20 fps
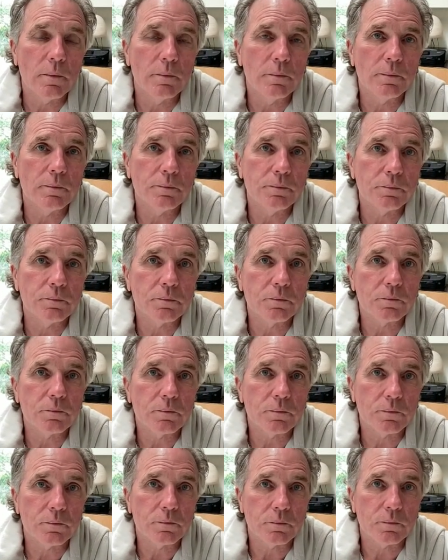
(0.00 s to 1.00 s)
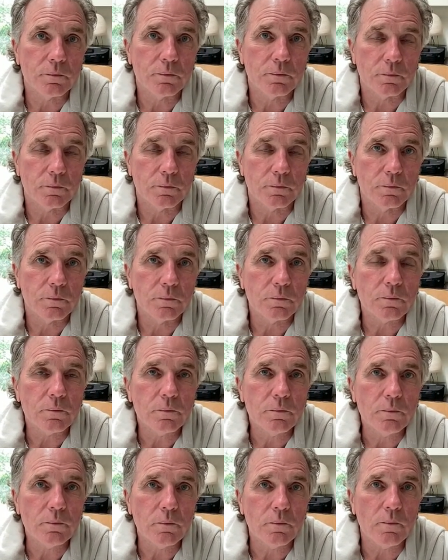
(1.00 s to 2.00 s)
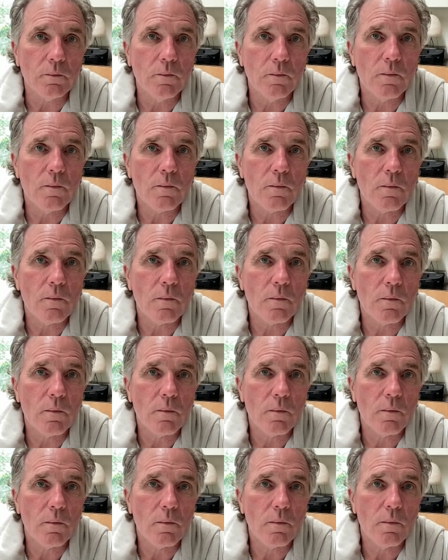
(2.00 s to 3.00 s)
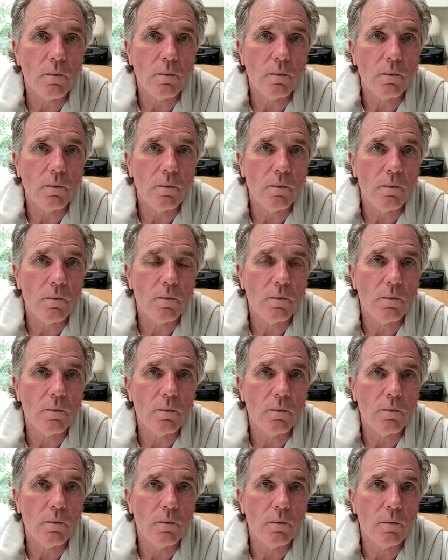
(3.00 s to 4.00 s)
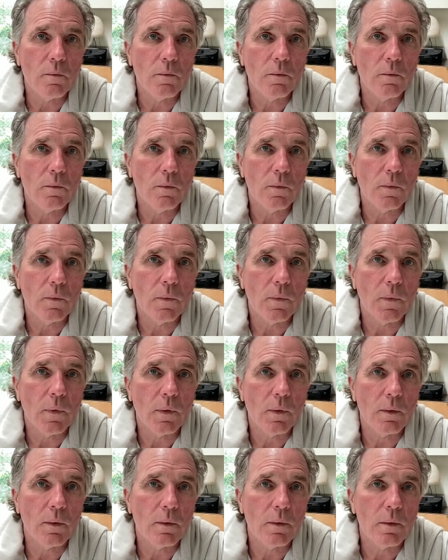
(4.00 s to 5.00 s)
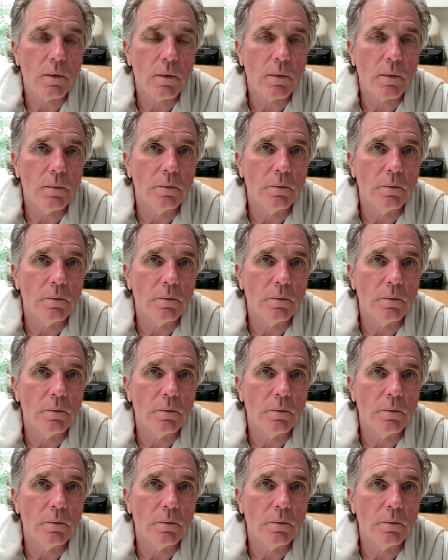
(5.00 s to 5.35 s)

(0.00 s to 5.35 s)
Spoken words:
No words are spoken by the person on screen.